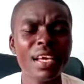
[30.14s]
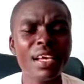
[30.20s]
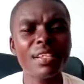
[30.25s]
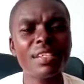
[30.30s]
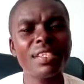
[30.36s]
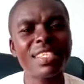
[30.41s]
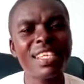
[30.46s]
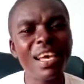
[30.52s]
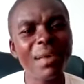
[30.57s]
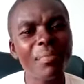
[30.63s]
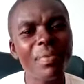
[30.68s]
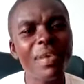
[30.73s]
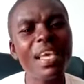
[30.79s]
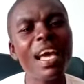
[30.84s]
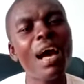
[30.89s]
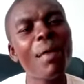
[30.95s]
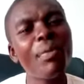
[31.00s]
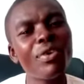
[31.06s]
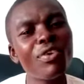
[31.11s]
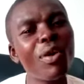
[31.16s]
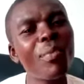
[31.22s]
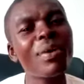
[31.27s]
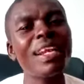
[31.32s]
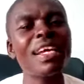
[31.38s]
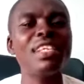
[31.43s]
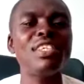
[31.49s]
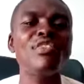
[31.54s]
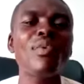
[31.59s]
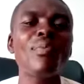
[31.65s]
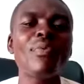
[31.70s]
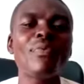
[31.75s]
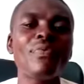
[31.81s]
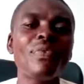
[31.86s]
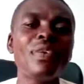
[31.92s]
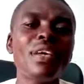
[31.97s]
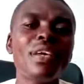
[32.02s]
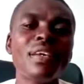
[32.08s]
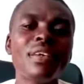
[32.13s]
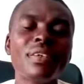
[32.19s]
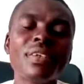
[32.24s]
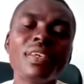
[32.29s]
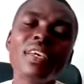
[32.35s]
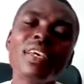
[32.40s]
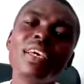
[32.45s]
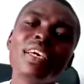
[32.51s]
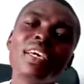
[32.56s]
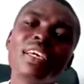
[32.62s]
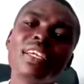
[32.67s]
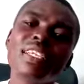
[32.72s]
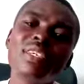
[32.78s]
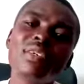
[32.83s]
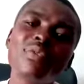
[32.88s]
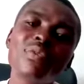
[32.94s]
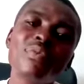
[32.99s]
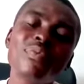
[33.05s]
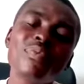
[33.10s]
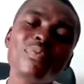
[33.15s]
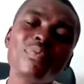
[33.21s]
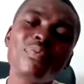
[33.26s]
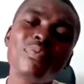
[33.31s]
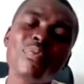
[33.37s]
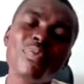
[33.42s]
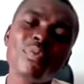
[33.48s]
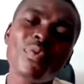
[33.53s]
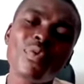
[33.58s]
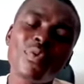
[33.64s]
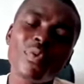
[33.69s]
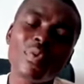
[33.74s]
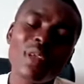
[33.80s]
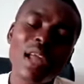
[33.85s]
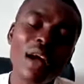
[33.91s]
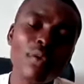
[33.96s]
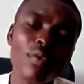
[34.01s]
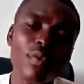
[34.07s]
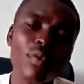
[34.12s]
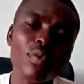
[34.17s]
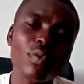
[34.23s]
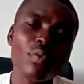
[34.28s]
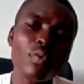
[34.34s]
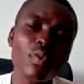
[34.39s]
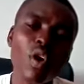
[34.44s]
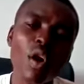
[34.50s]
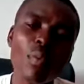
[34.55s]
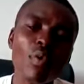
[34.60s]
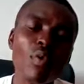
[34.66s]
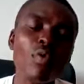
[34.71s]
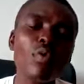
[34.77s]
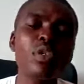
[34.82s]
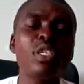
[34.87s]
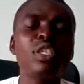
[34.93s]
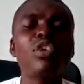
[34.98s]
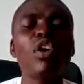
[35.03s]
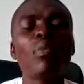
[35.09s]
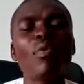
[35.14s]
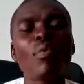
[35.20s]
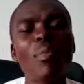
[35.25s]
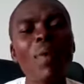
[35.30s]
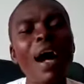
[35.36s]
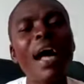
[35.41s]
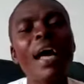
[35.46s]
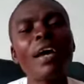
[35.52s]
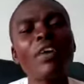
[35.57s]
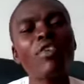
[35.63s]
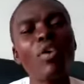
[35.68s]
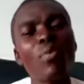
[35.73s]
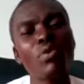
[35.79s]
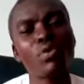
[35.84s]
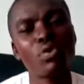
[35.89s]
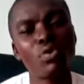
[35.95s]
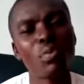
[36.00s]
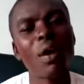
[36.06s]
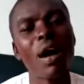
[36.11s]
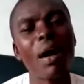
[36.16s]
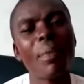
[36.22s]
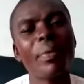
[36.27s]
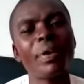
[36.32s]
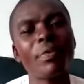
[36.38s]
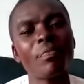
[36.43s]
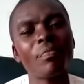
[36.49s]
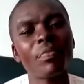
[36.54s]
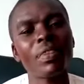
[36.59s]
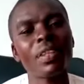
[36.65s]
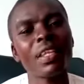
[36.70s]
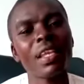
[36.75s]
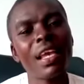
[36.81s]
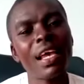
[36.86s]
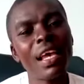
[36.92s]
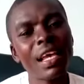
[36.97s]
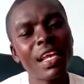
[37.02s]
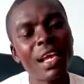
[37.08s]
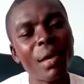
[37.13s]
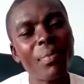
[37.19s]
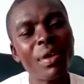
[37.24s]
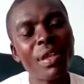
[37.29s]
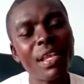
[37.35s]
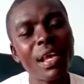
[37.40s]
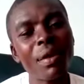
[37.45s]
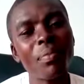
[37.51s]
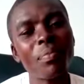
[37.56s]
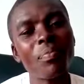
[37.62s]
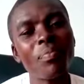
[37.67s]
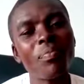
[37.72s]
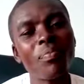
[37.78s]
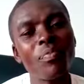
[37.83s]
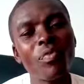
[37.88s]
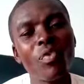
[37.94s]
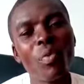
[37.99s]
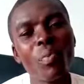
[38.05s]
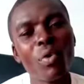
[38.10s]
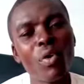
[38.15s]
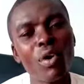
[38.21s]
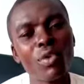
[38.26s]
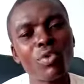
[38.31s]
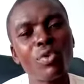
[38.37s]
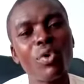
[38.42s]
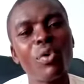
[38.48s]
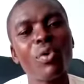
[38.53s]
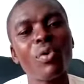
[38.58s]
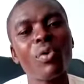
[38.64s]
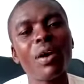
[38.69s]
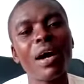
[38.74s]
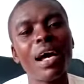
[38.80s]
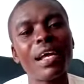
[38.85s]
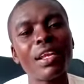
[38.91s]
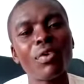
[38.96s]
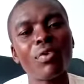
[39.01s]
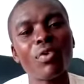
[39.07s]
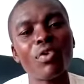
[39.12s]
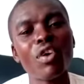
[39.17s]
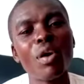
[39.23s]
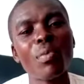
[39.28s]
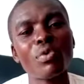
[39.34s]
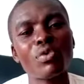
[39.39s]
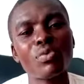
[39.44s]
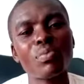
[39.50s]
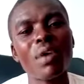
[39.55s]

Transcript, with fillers: The ten be a nominate on fee. Dako, Omukosi or Mobile and almost mammy. Namega, Makoto, and the Conomus